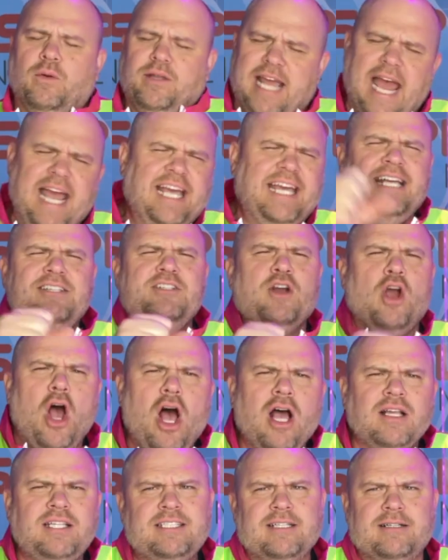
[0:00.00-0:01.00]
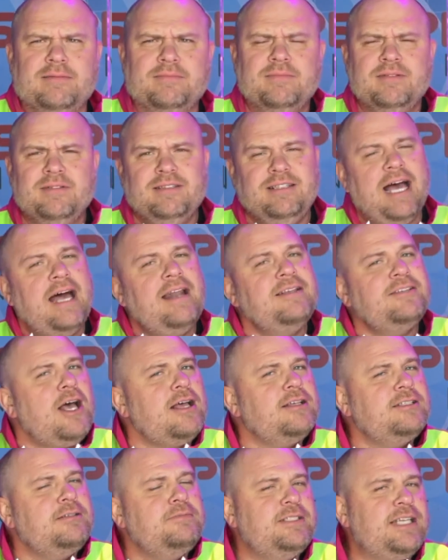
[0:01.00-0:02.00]
Yankees are awesome. Not as
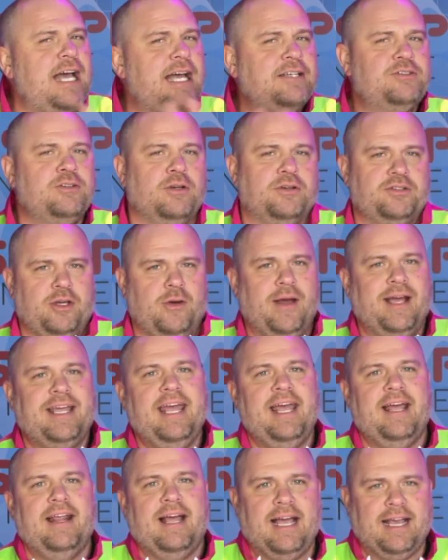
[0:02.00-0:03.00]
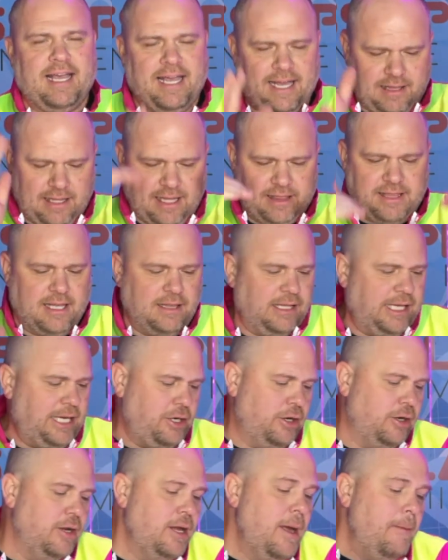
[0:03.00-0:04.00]
awesome as Astros though. I can't let that
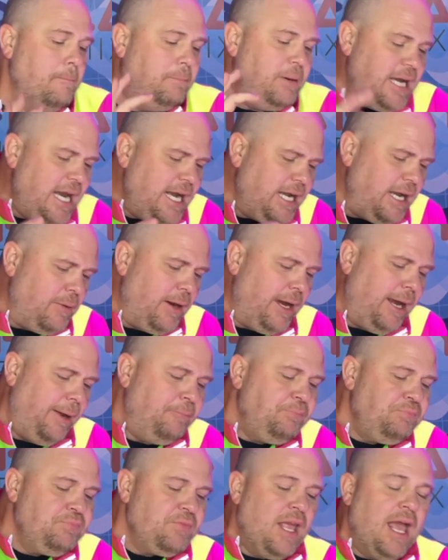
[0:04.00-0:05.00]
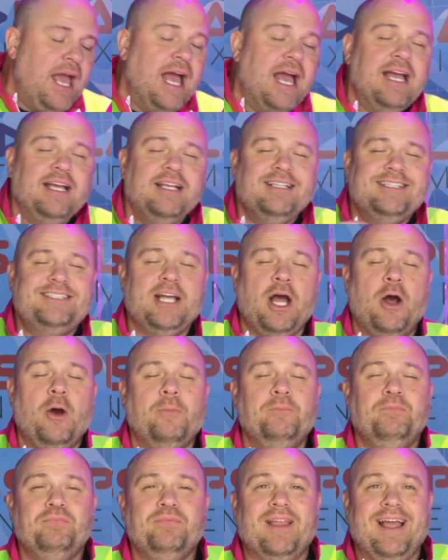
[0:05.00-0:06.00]
linger. But anyway,
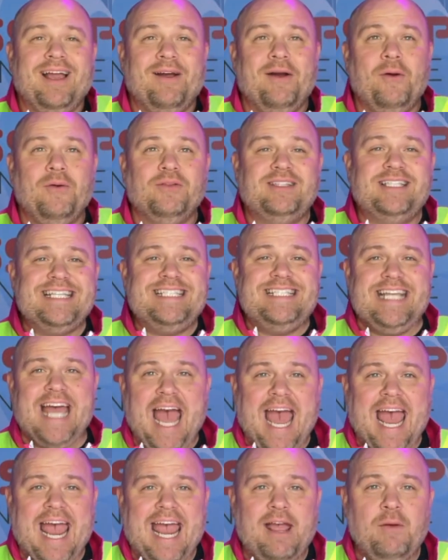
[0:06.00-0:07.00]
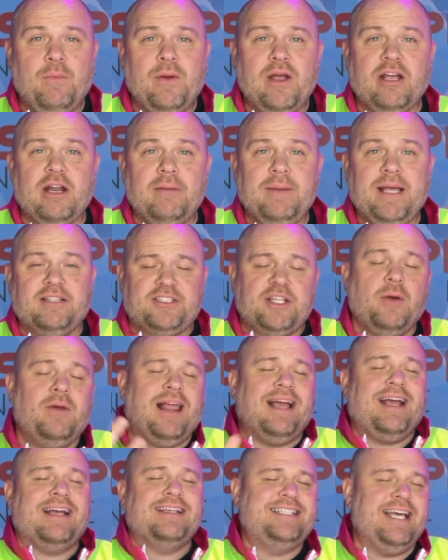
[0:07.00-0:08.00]
so today we're going to be, so
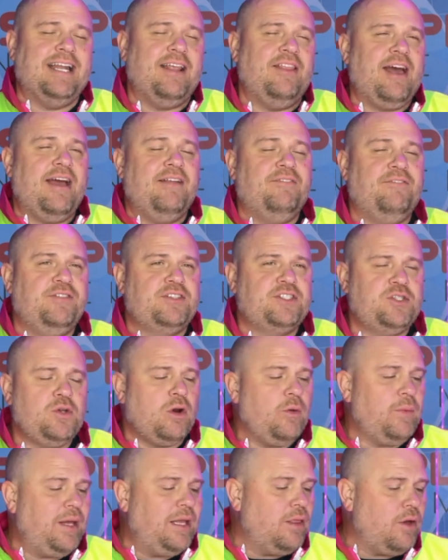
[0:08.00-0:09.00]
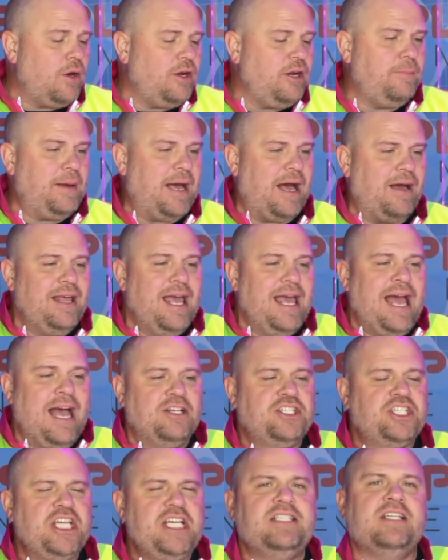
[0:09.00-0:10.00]
like I said, in that story we learned about how
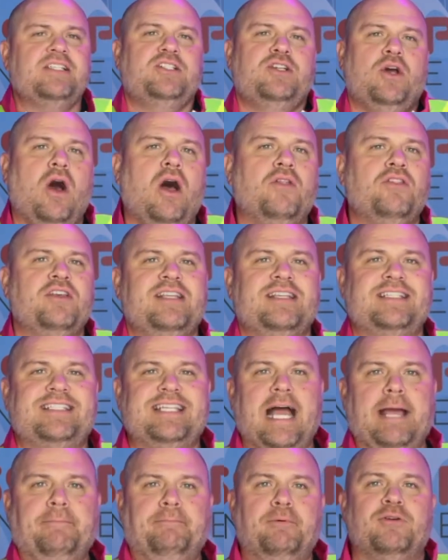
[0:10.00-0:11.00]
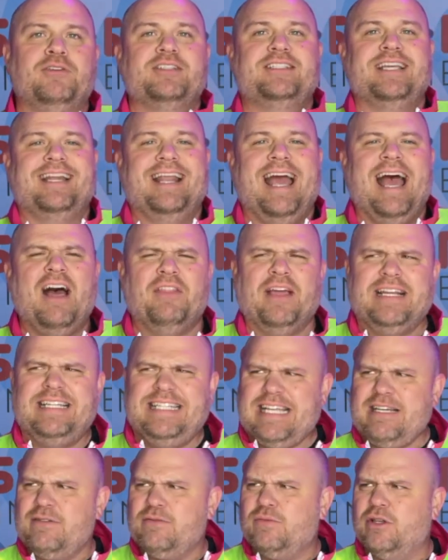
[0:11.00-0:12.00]
Jesus called the disciples and how they
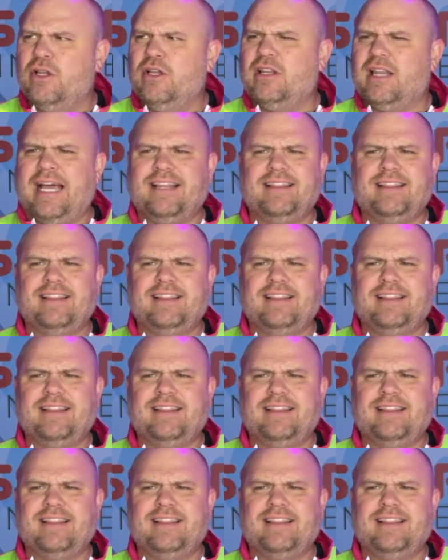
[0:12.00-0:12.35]
didn't look like